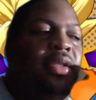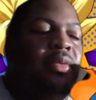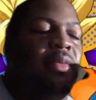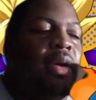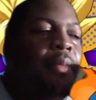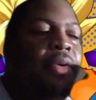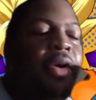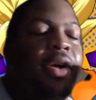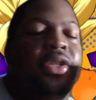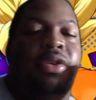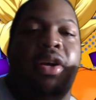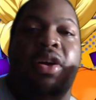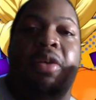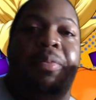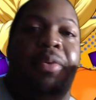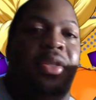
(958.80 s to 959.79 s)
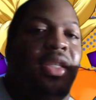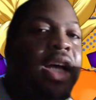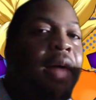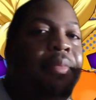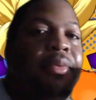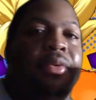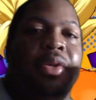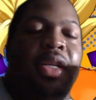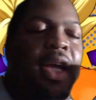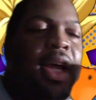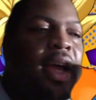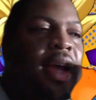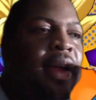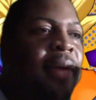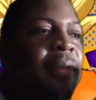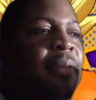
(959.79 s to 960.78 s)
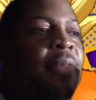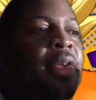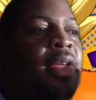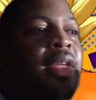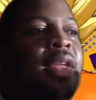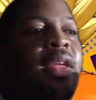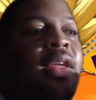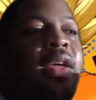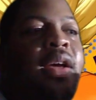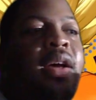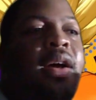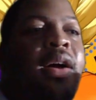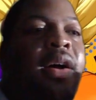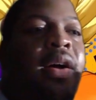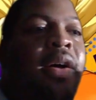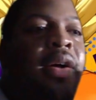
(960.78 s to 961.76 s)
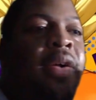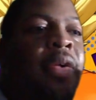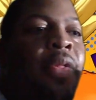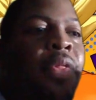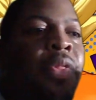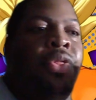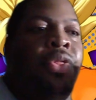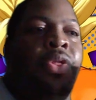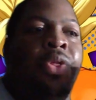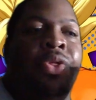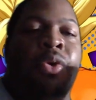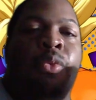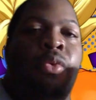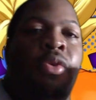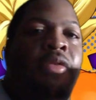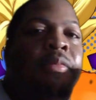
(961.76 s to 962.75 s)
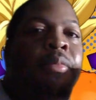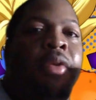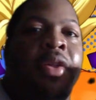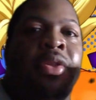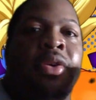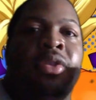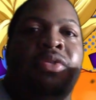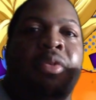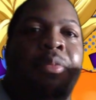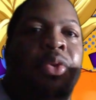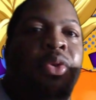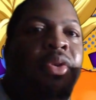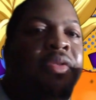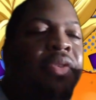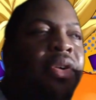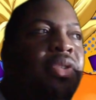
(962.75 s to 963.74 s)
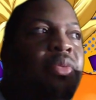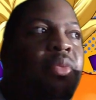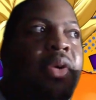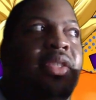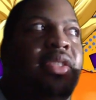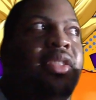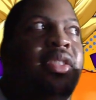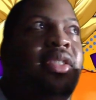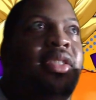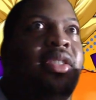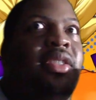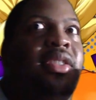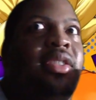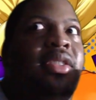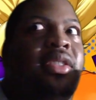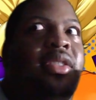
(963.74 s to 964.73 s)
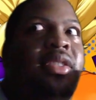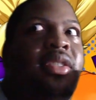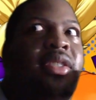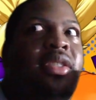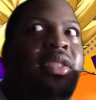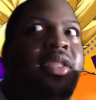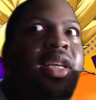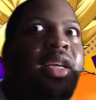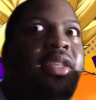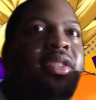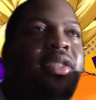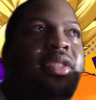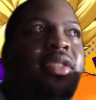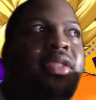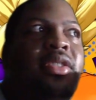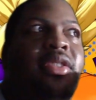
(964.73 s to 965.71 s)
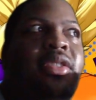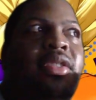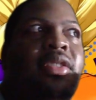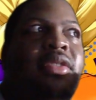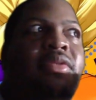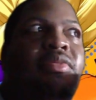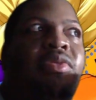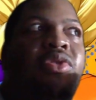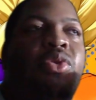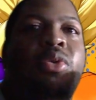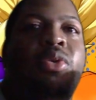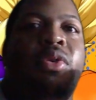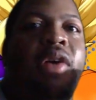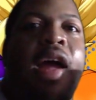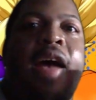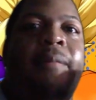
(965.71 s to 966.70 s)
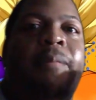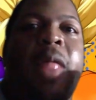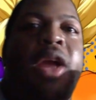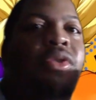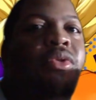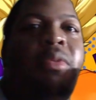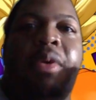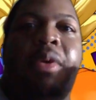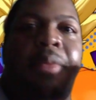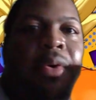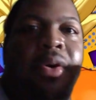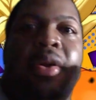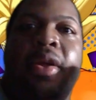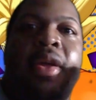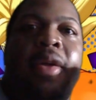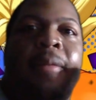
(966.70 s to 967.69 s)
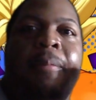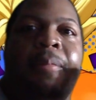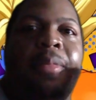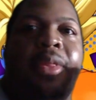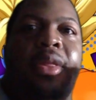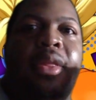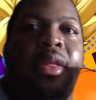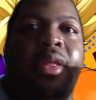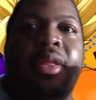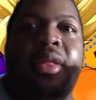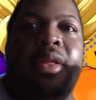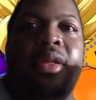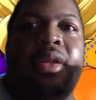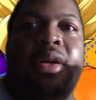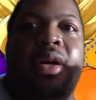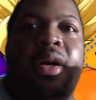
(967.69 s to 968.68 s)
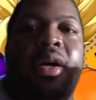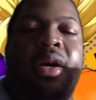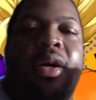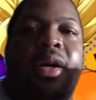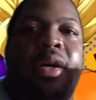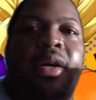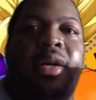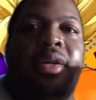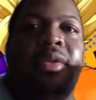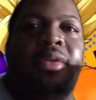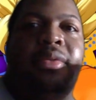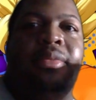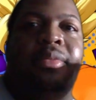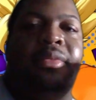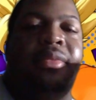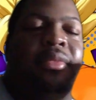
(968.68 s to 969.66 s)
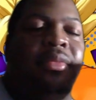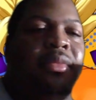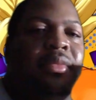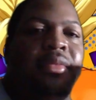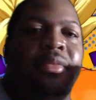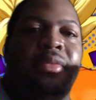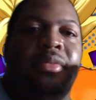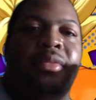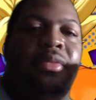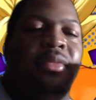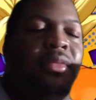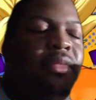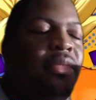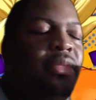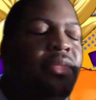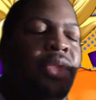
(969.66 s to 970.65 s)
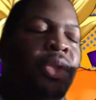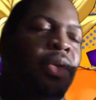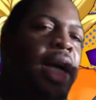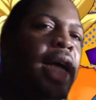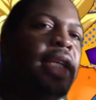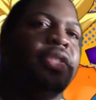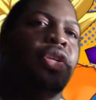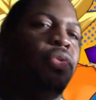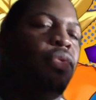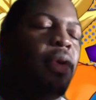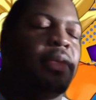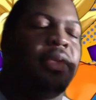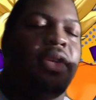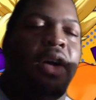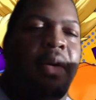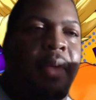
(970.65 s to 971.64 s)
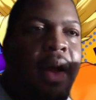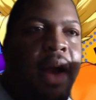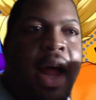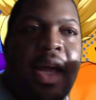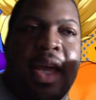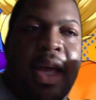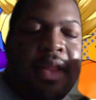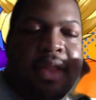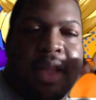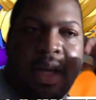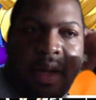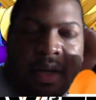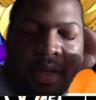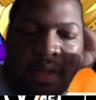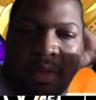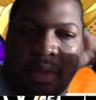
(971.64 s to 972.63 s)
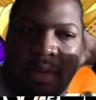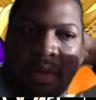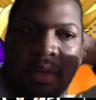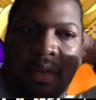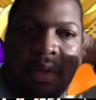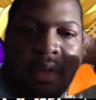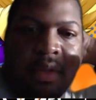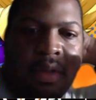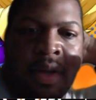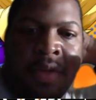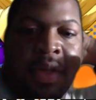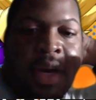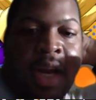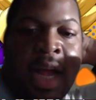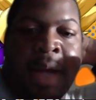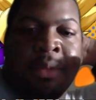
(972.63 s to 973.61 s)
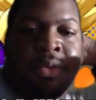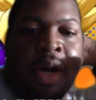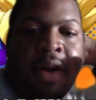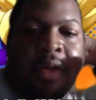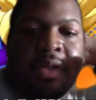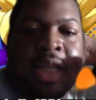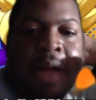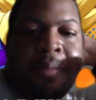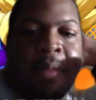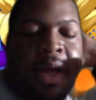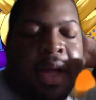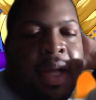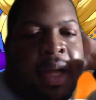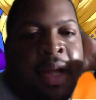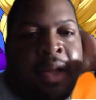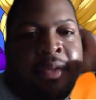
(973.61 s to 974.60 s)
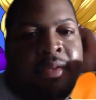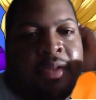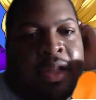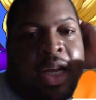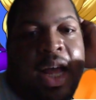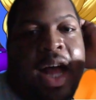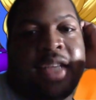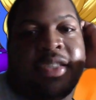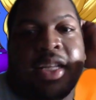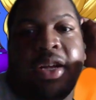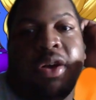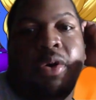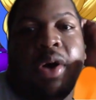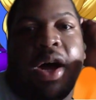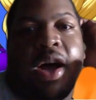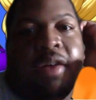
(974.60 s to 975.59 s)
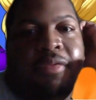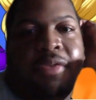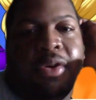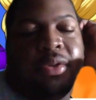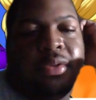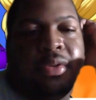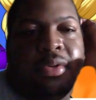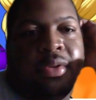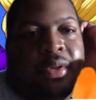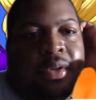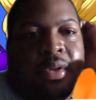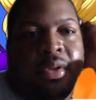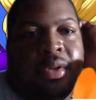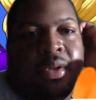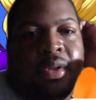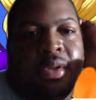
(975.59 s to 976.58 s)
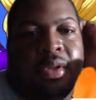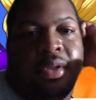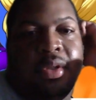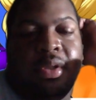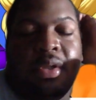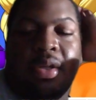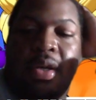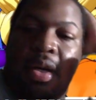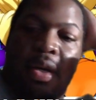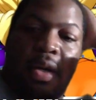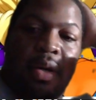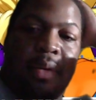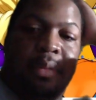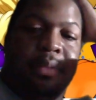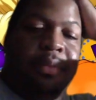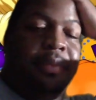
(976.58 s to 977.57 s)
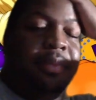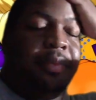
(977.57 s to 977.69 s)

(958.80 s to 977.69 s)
I'm pretty sure they're going to put Toppo in the game. Uh, the Wolf Brothers from Universe, what, six, four? I, I don't remember. Uh, you guys know who I'm talking about. I can't think of the... But the names right off the top of my head, the guys that Gohan fought. Um,